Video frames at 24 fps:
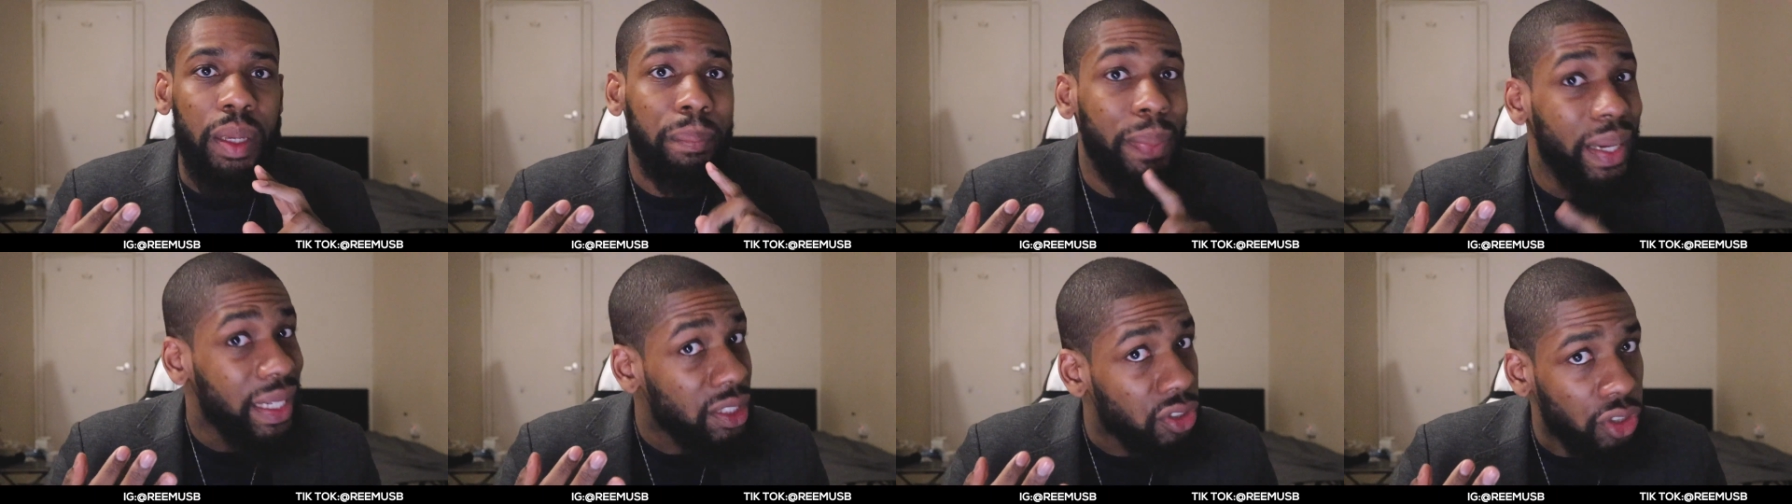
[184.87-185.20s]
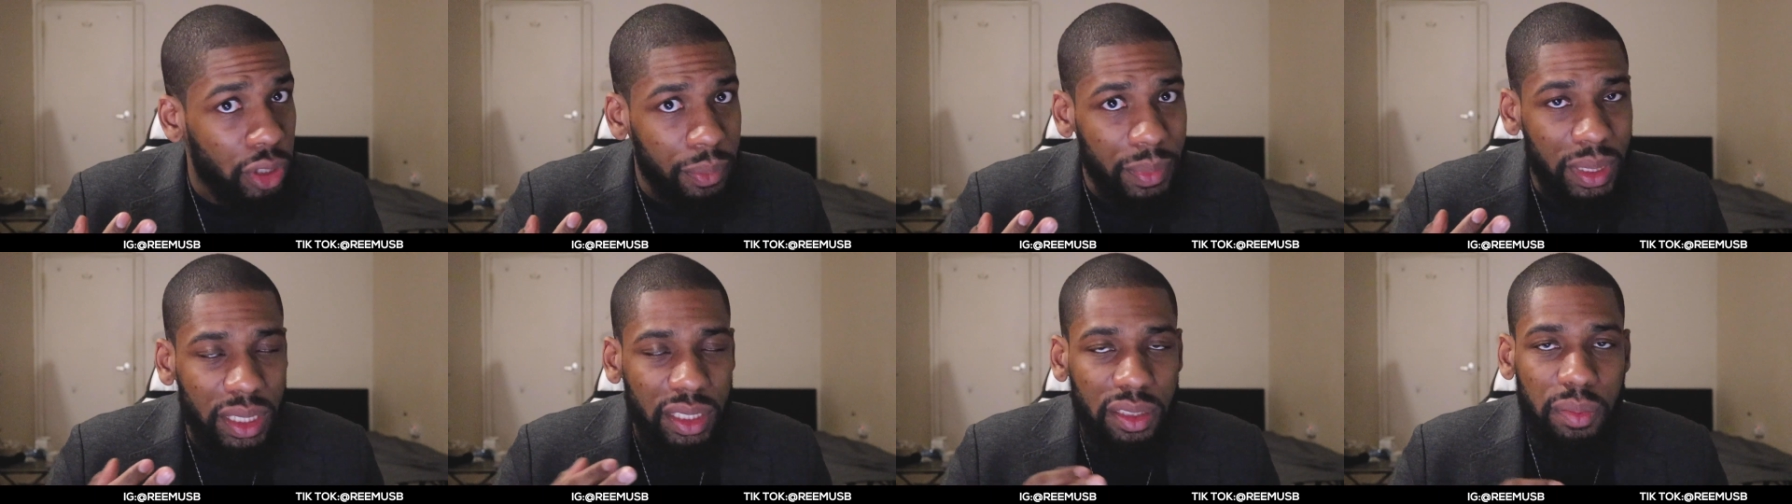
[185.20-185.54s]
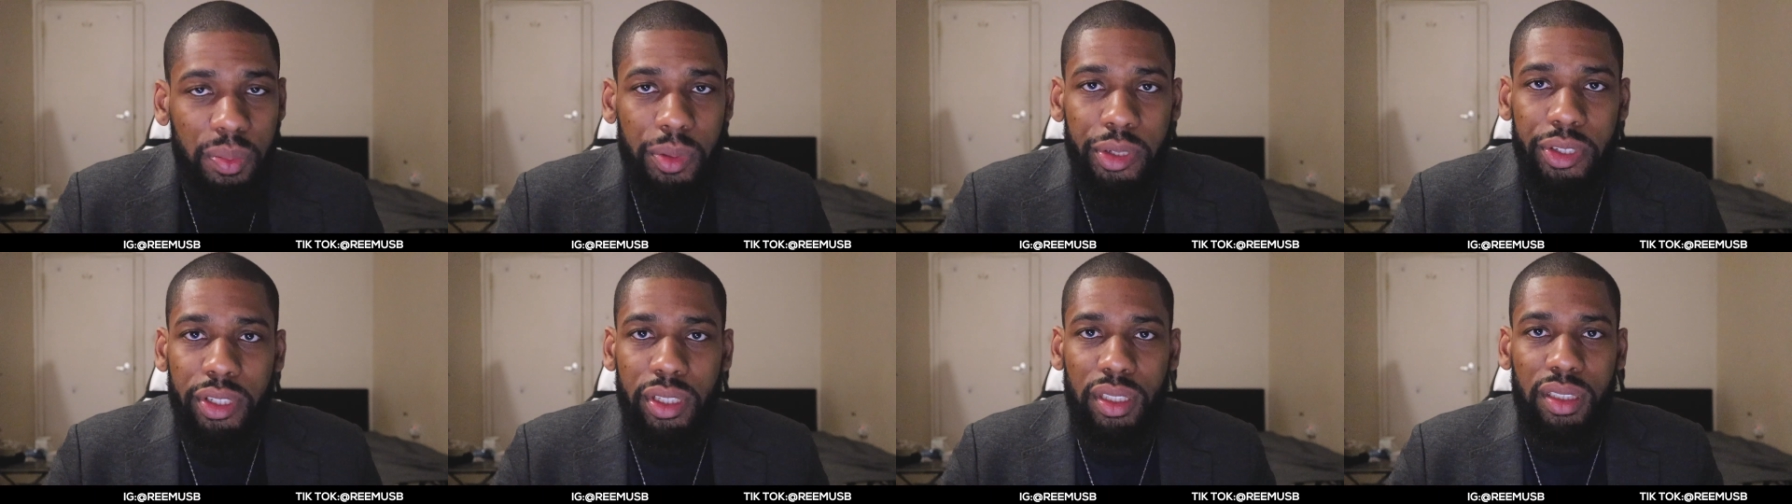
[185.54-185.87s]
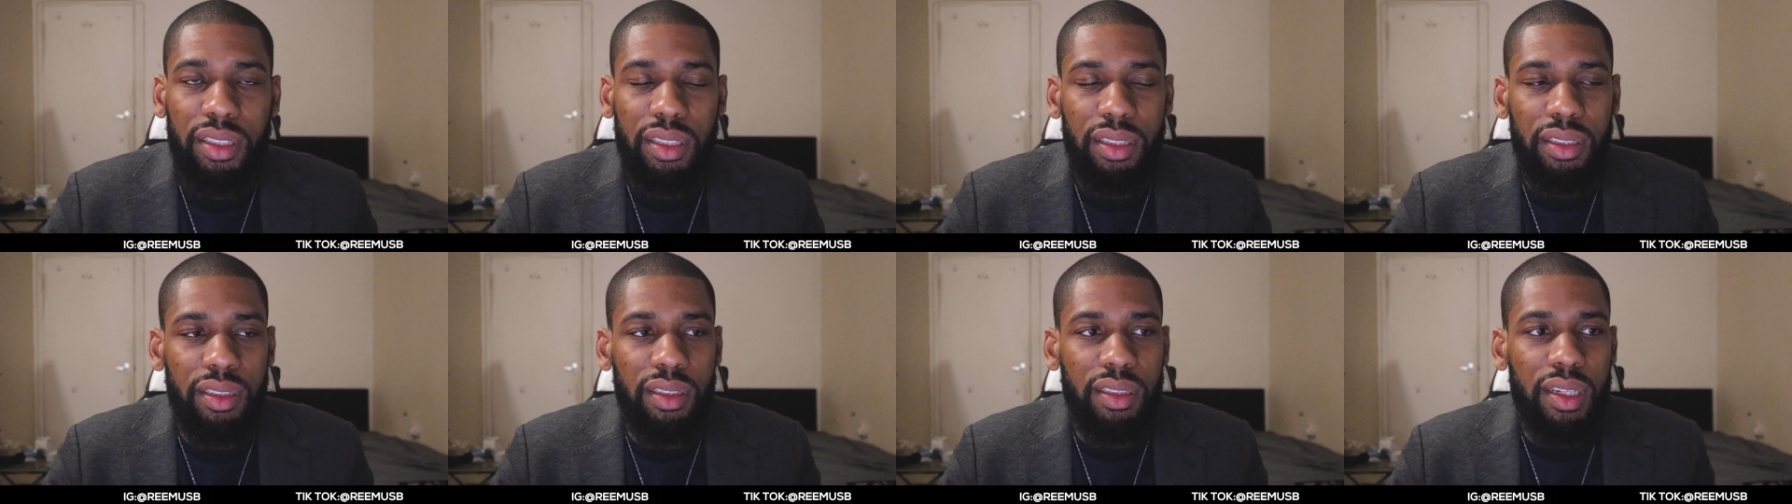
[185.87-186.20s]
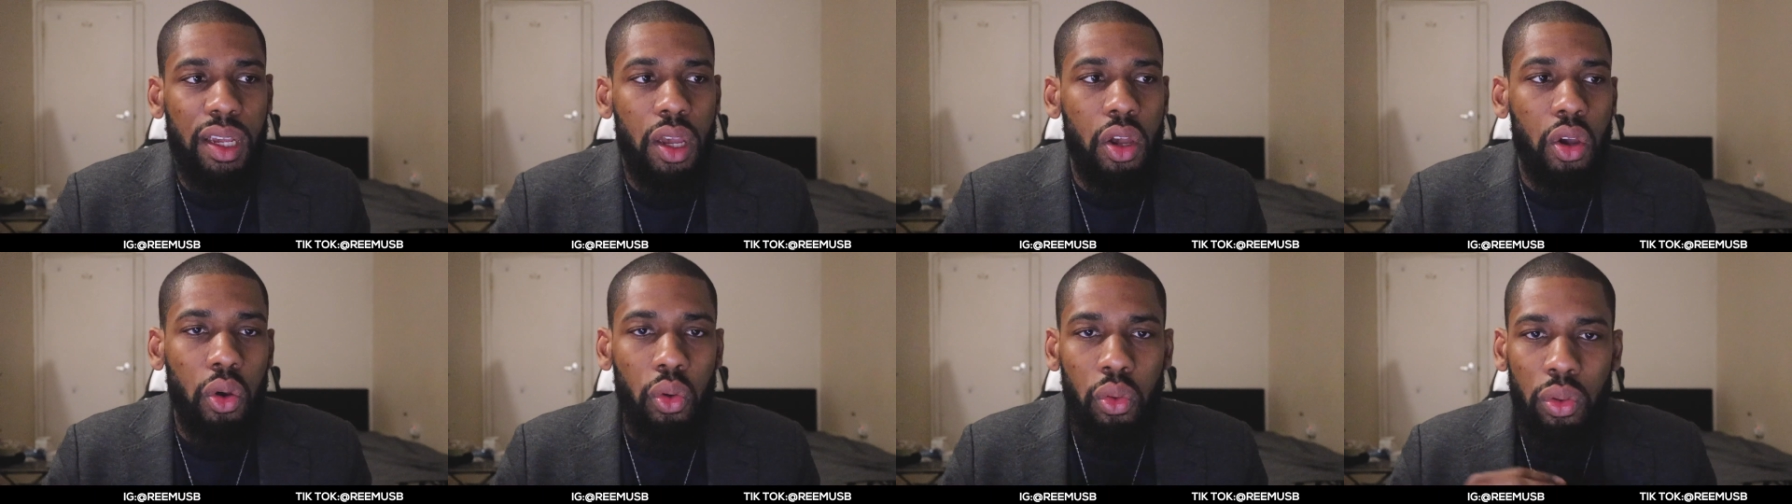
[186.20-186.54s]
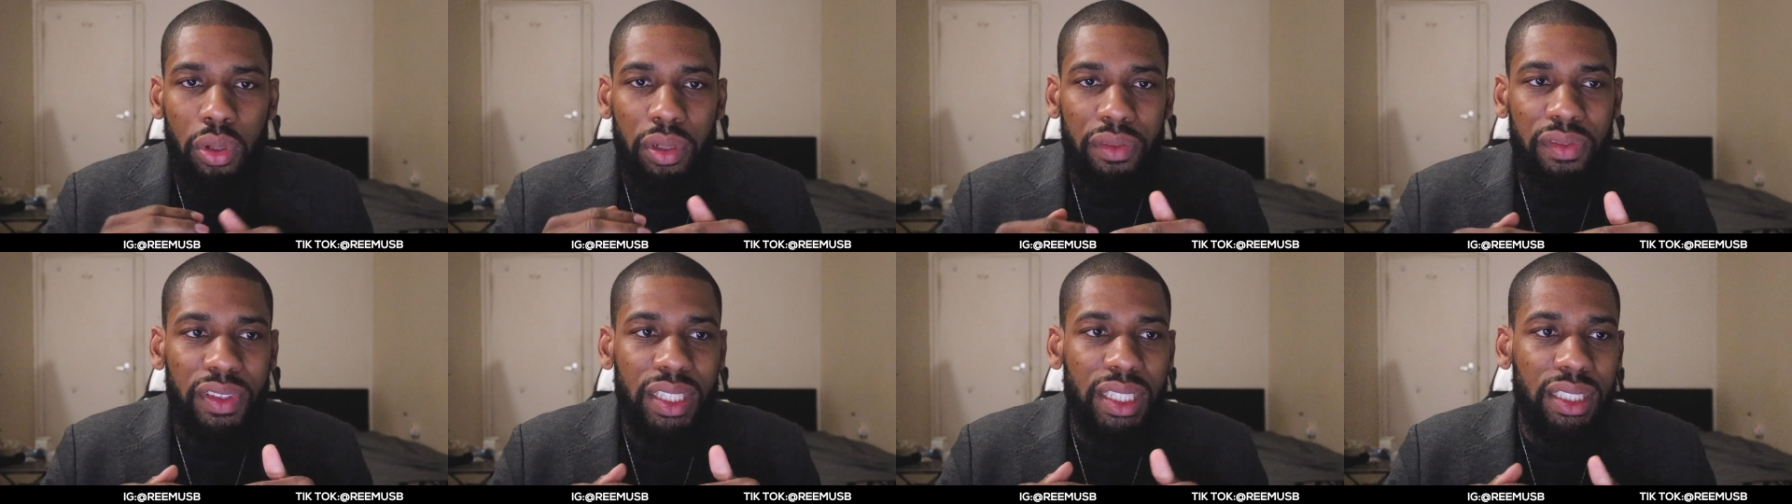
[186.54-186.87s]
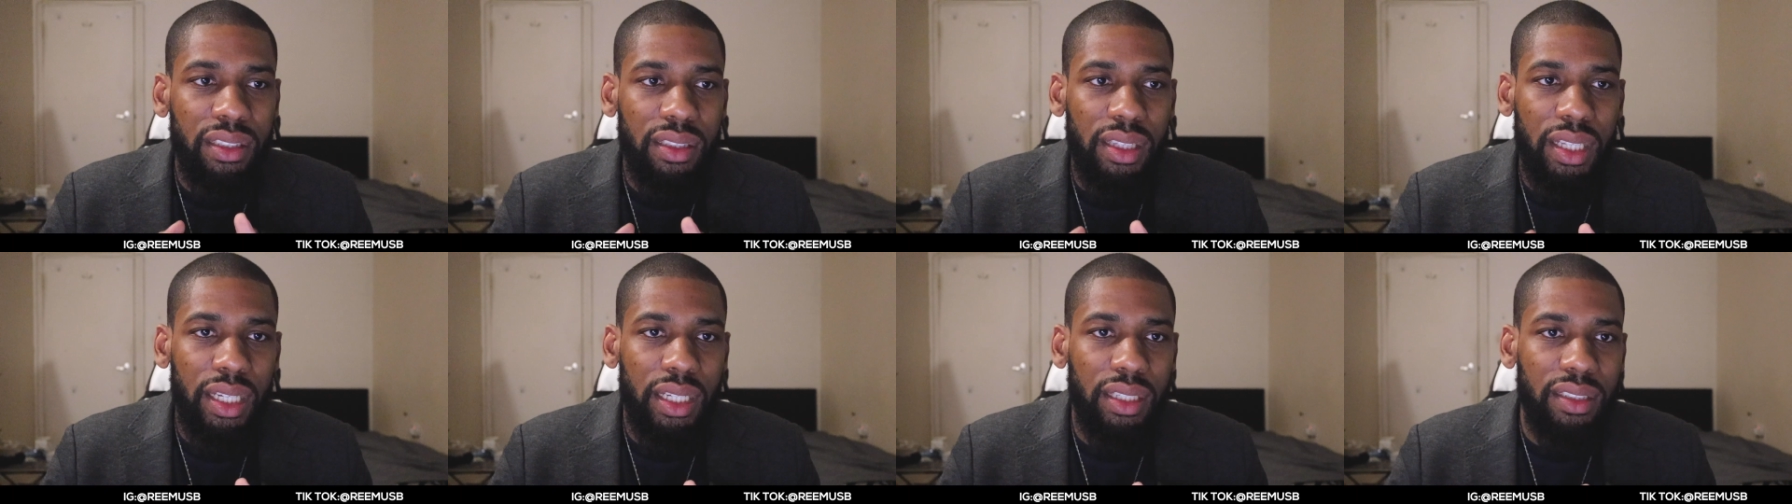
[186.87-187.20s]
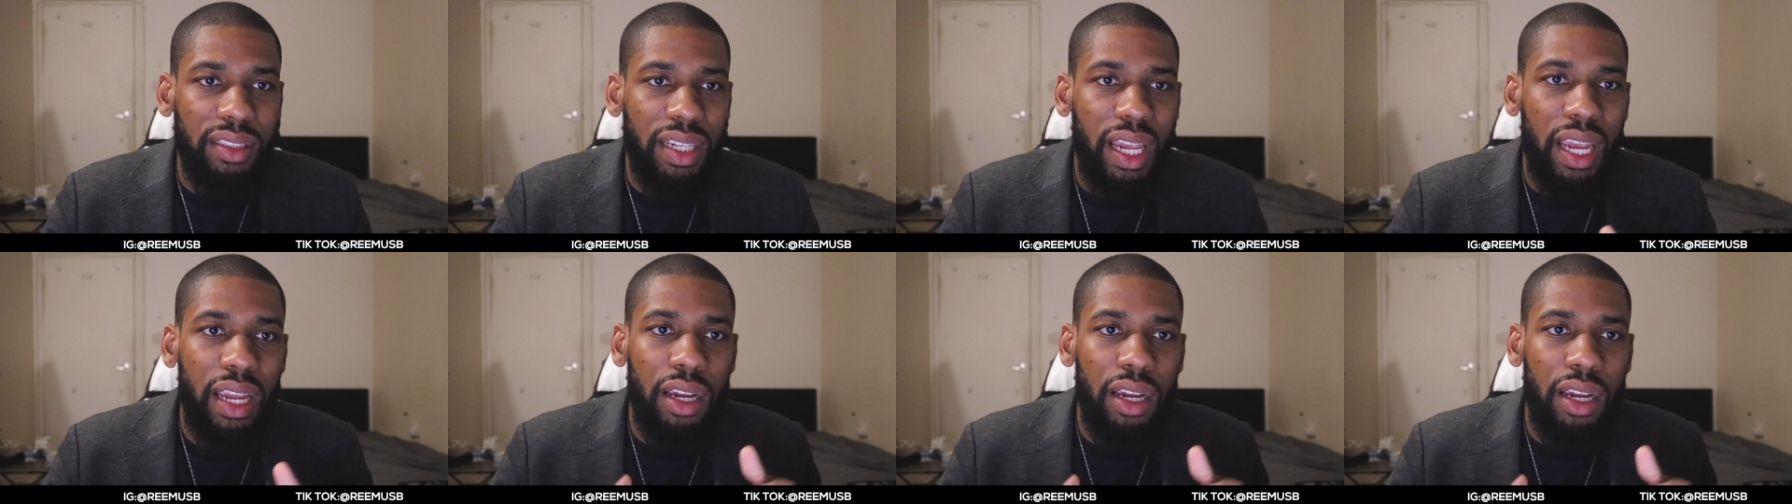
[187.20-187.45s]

bedroom experiences, all of these things